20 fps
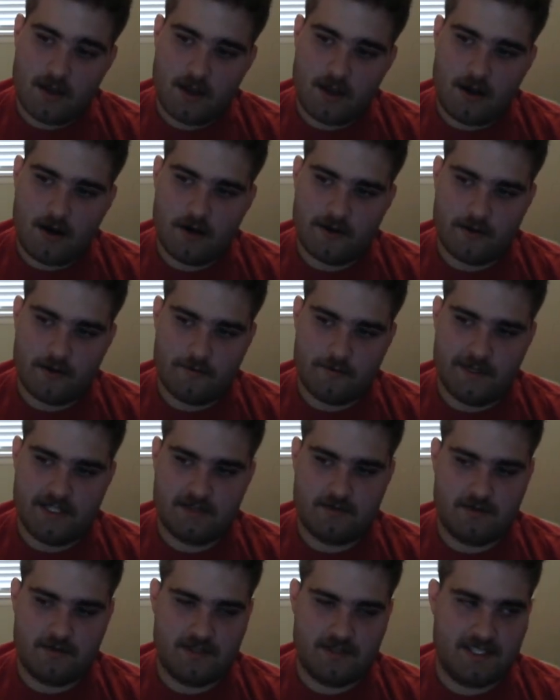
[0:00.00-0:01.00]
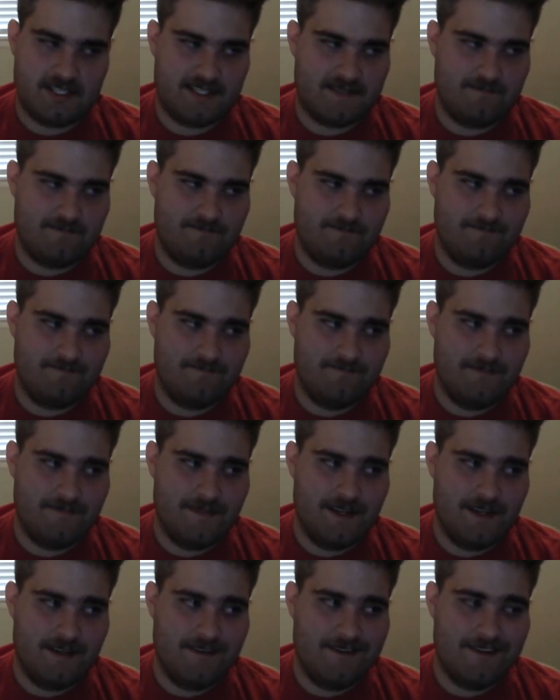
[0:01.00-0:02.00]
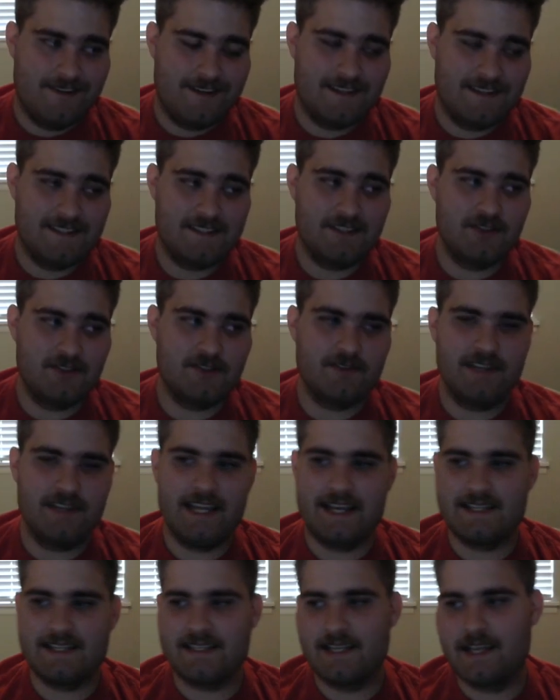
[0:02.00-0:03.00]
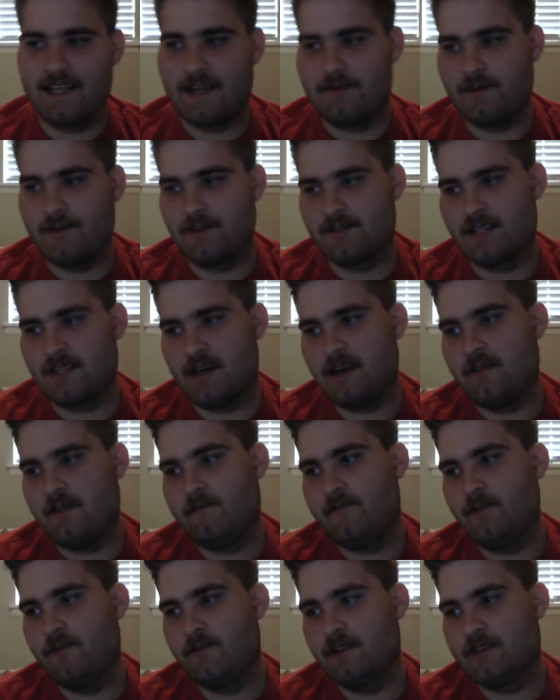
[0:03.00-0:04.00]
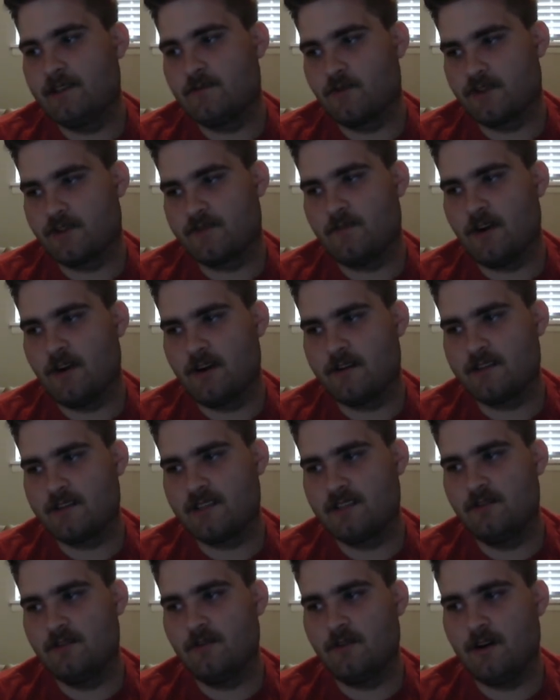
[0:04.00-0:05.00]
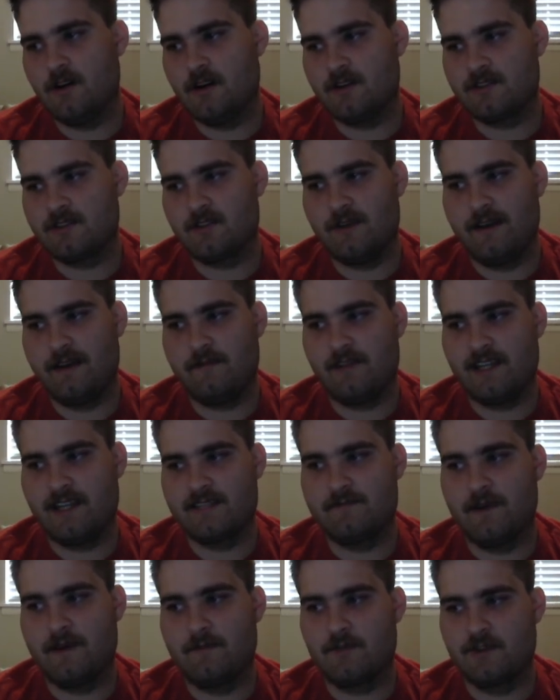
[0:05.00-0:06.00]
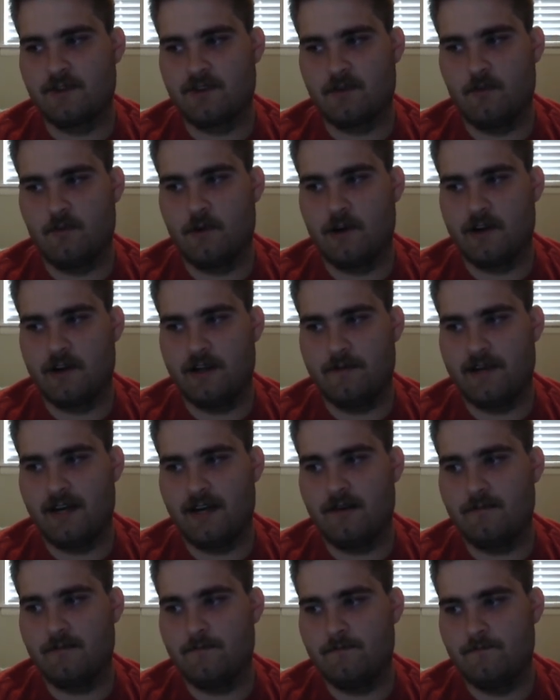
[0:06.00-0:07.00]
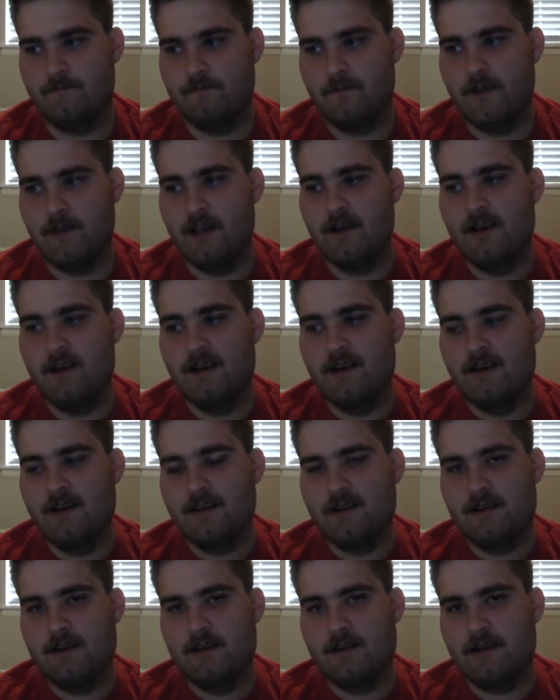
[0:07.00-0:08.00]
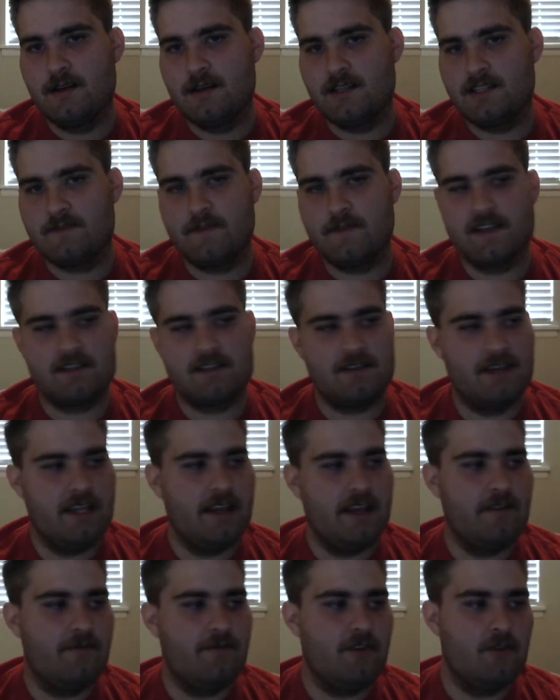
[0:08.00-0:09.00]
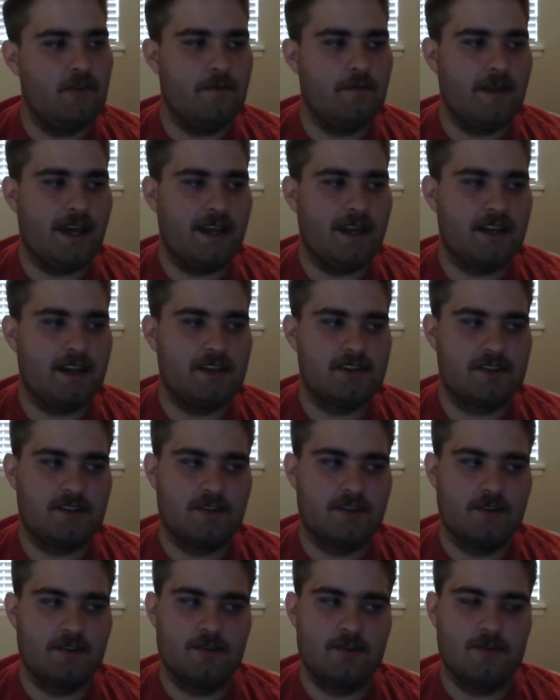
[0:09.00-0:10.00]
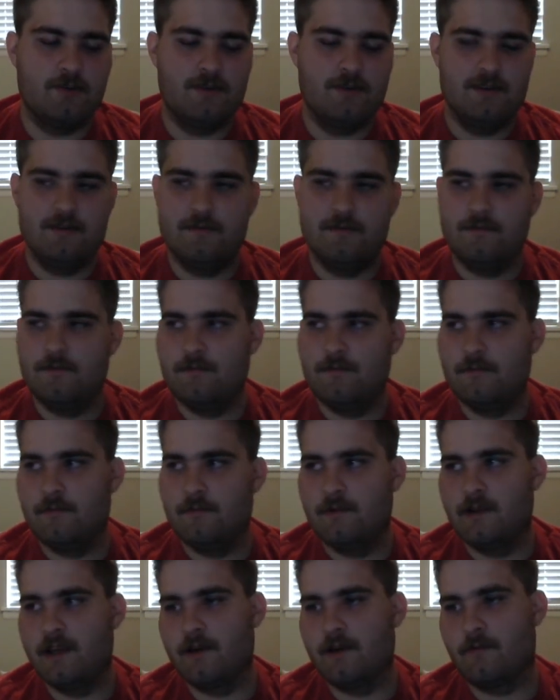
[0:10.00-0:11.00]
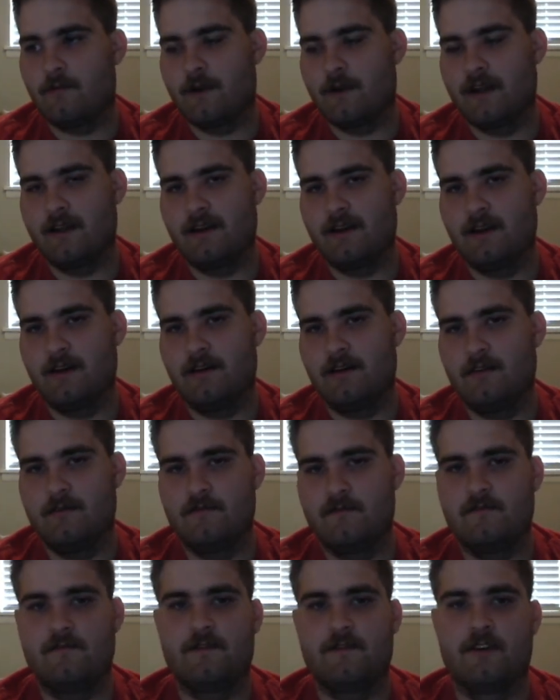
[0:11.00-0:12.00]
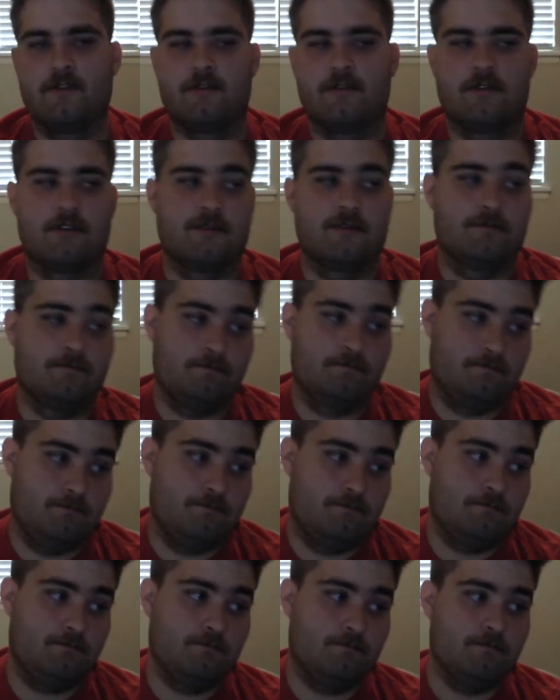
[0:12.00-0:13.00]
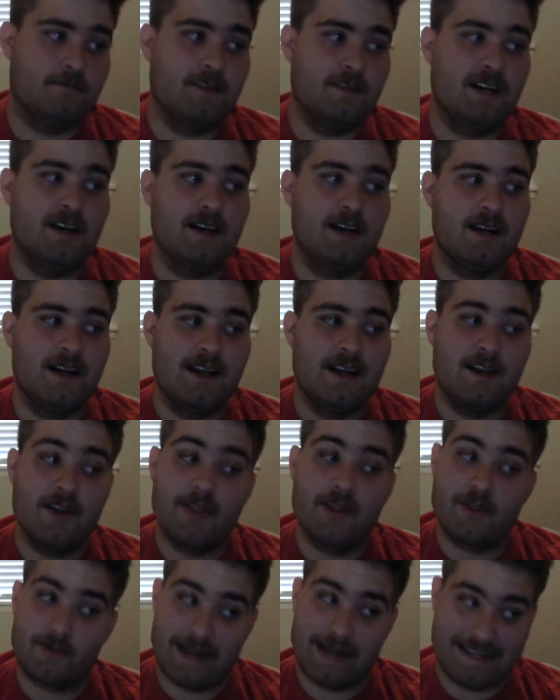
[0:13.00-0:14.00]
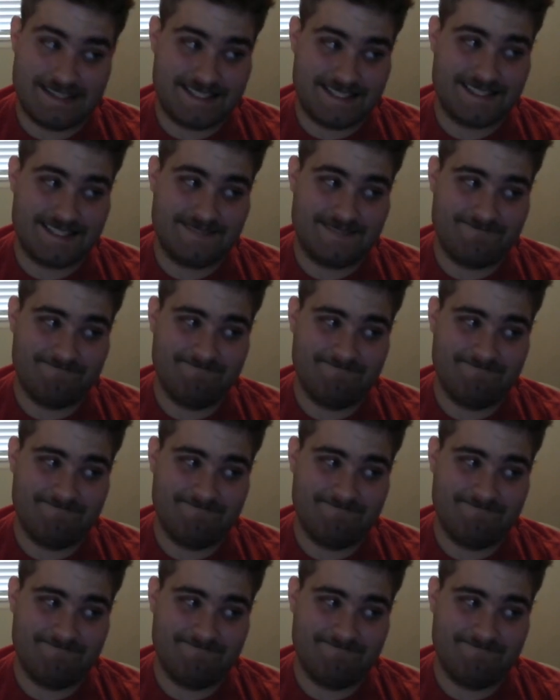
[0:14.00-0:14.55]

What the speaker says: all your resources. Because usually as the game goes on and food gets more sparse, you'll also have less members to worry about. Especially if you manage to get rid of your threats.